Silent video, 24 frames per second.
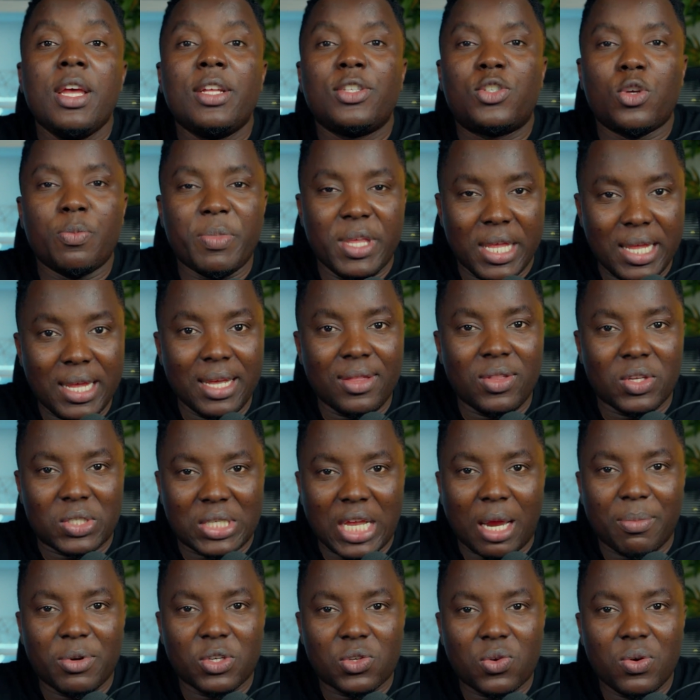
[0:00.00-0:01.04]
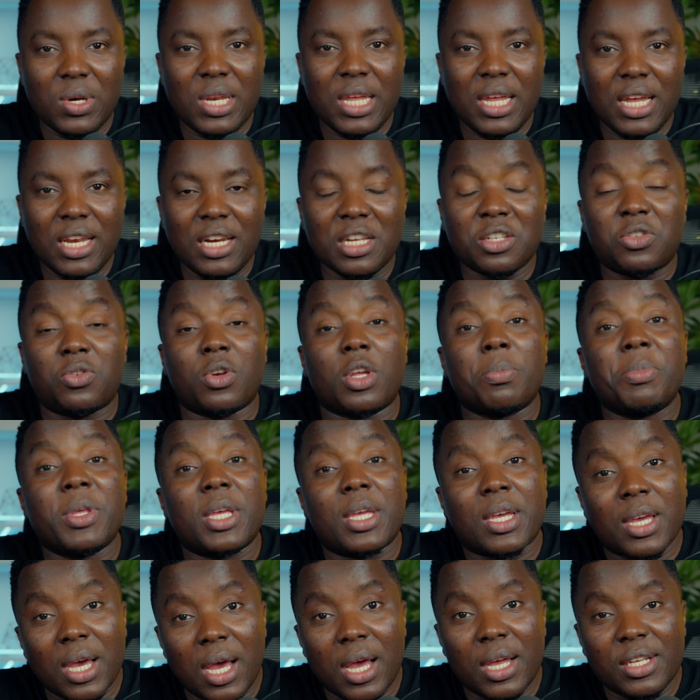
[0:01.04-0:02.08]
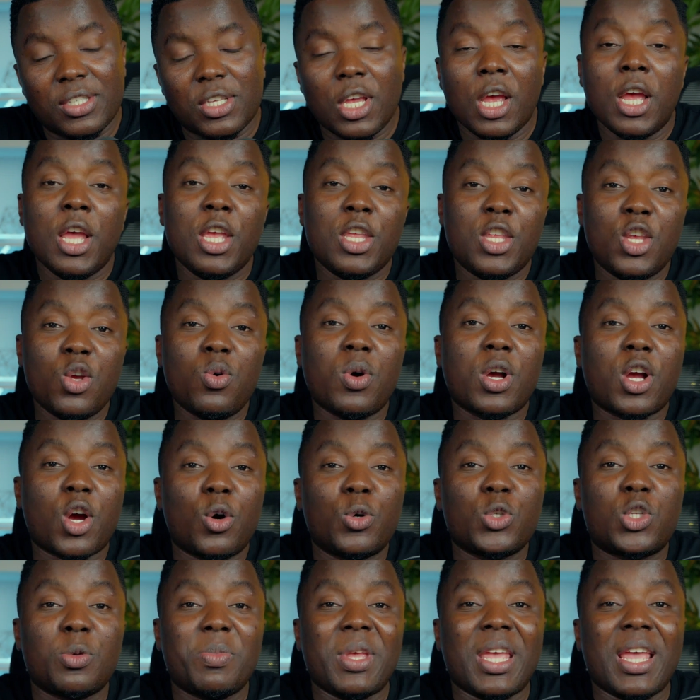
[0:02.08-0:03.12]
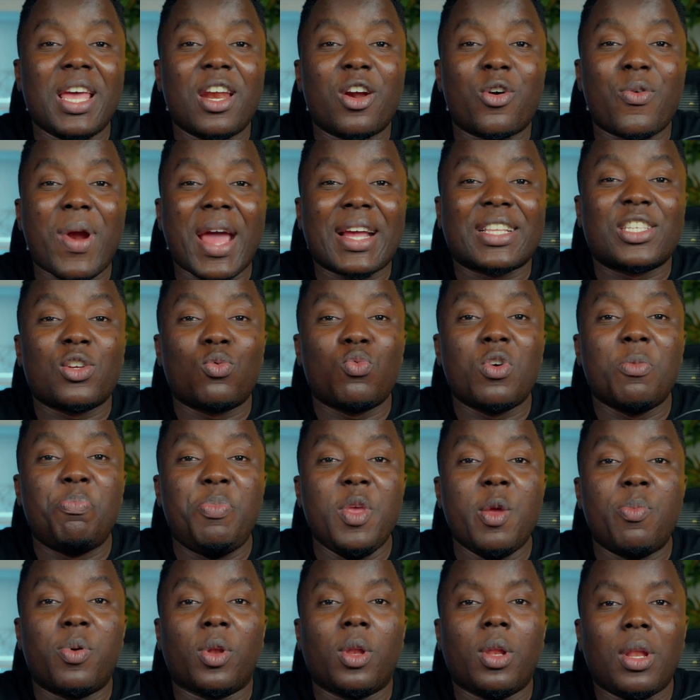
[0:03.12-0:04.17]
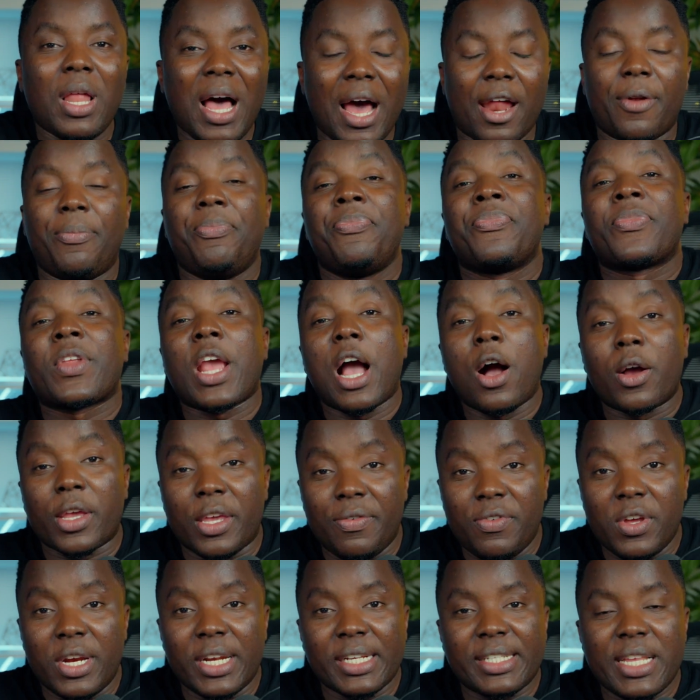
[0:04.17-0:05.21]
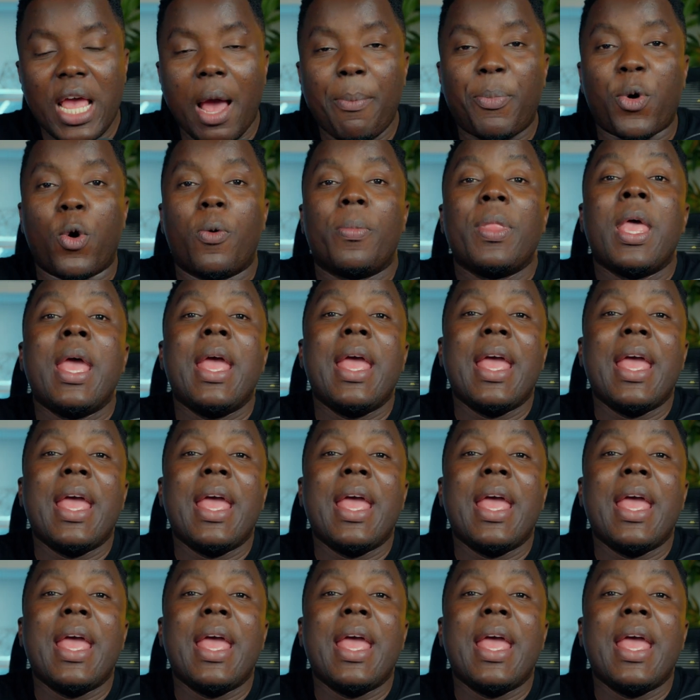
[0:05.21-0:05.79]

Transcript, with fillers: to be in the cybersecurity industry because you are going to be interacting with people a lot. I'll give you an example.